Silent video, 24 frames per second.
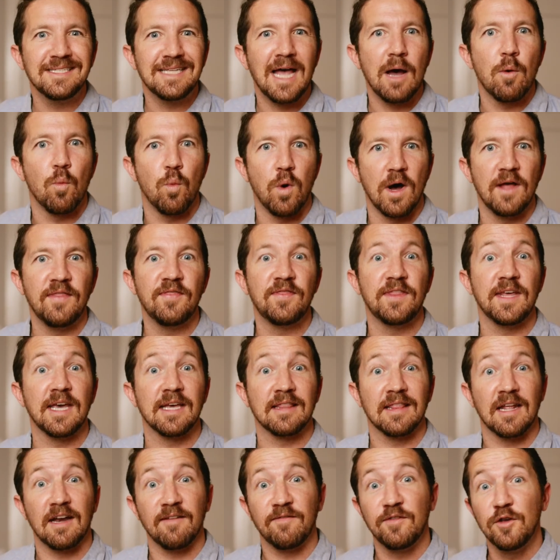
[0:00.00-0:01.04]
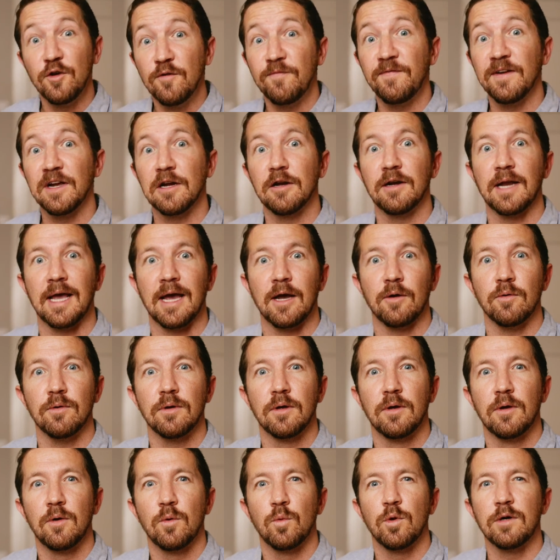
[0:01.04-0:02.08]
that one thing that if you figured
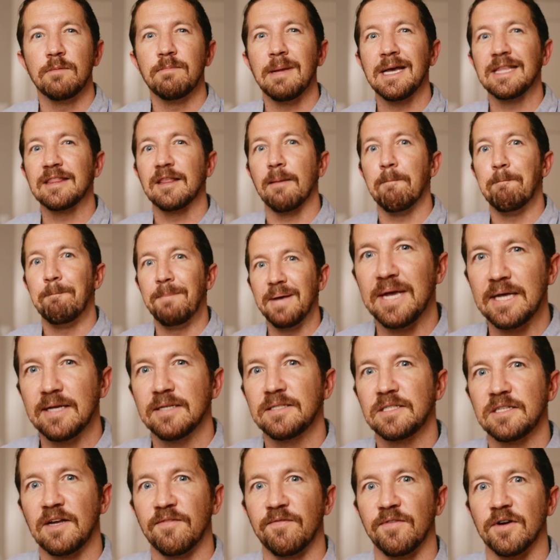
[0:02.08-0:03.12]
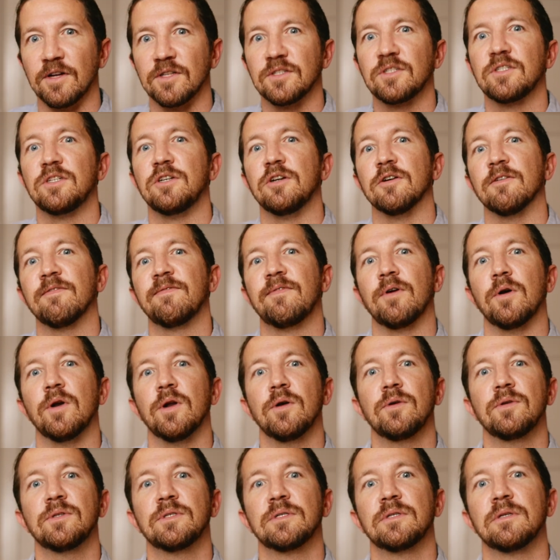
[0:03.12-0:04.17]
out would make the biggest difference to your
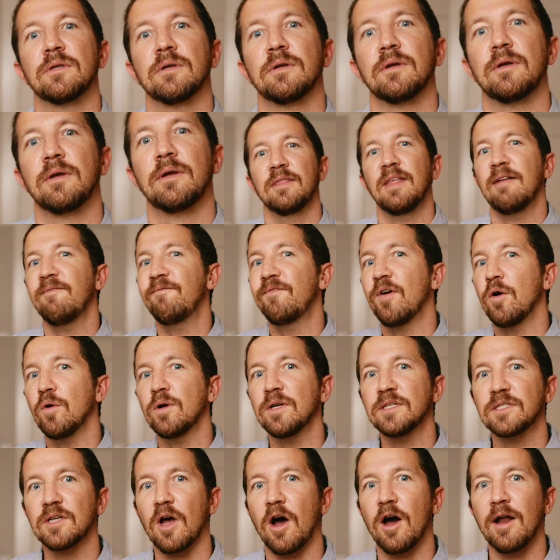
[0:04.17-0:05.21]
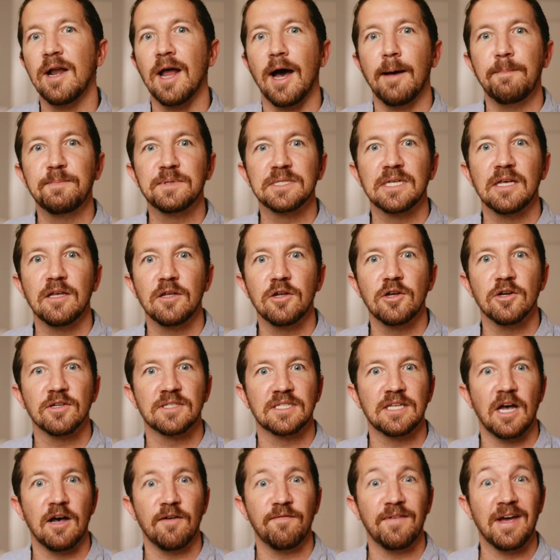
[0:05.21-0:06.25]
photos. Then focus on upskilling
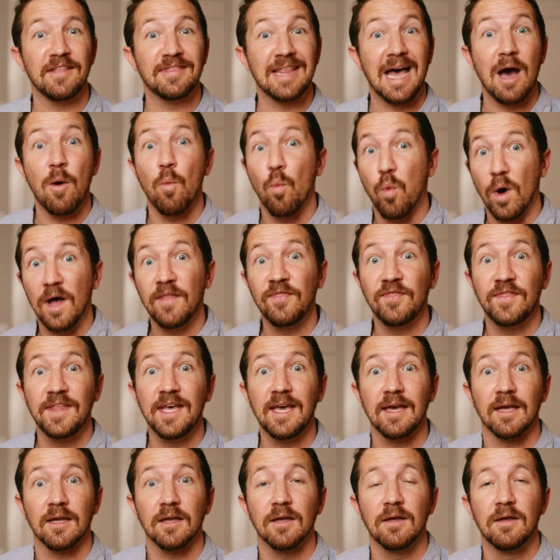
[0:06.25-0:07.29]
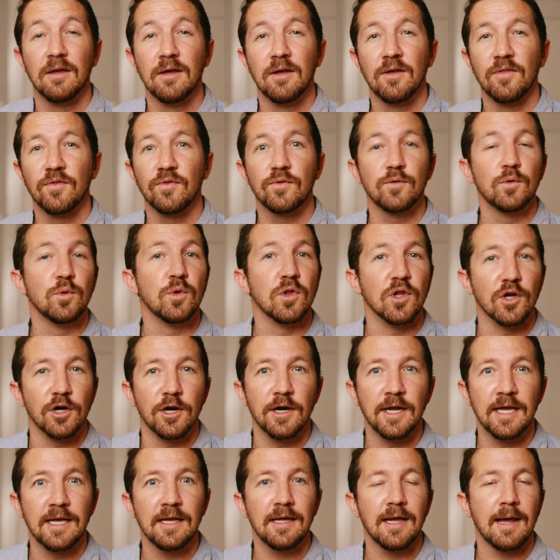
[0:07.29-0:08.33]
yourself at that one thing through
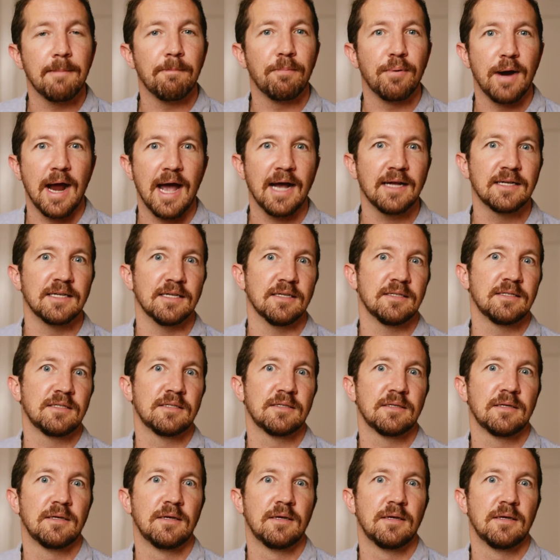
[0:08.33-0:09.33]
learning and practice.